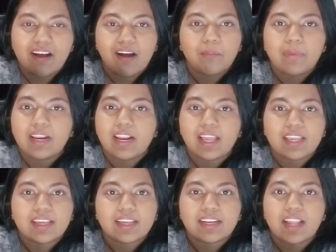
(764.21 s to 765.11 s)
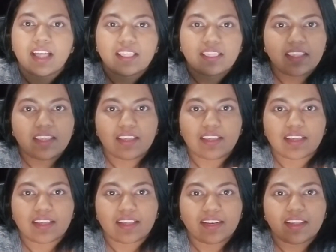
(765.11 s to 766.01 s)
But like
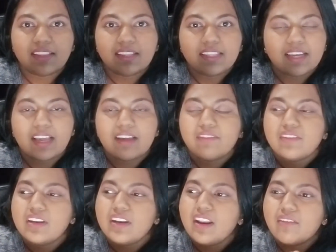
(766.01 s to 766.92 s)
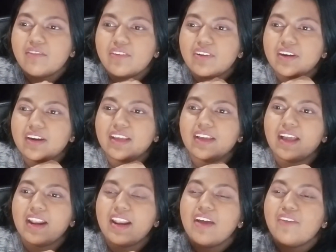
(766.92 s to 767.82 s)
nothing. I have never
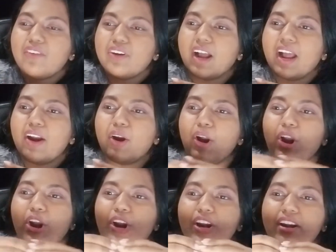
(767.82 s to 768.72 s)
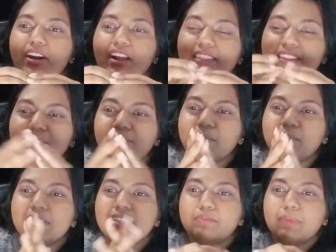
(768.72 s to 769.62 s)
heard nothing from
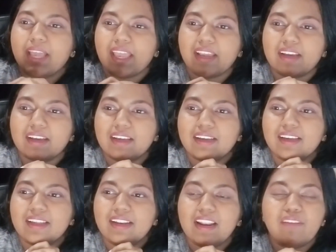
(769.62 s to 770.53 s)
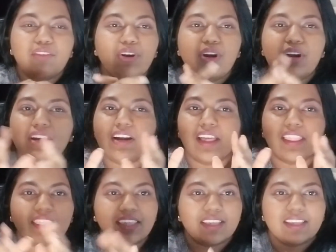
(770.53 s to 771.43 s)
this bank. Never heard
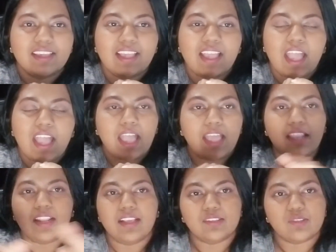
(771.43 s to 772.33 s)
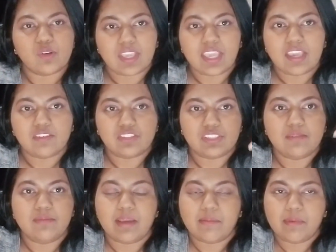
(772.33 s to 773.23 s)
nothing. And it's okay if she
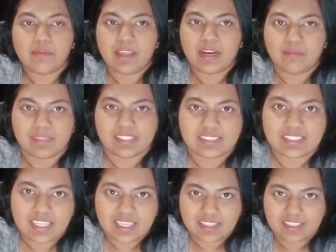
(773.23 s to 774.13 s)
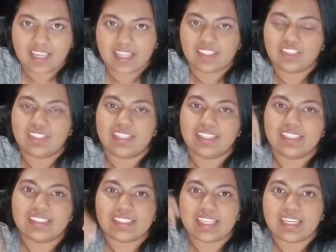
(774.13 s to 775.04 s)
maybe made a mistake and she
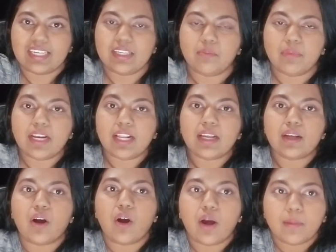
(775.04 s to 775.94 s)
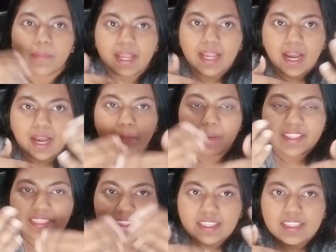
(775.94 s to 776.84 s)
didn't send it, but like on my
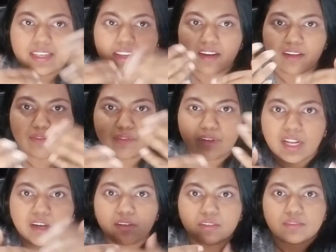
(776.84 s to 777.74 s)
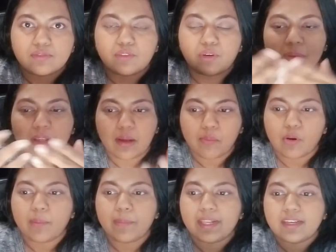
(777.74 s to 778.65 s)
thingy that I fill out for my
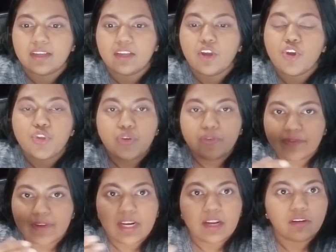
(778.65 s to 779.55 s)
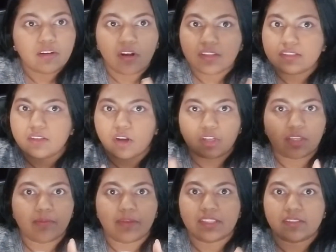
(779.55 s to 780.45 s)
appointment, you fill out all the
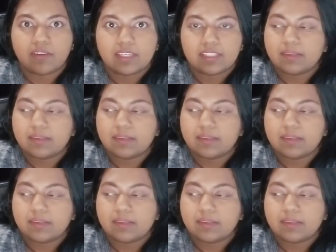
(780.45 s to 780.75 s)
documents already.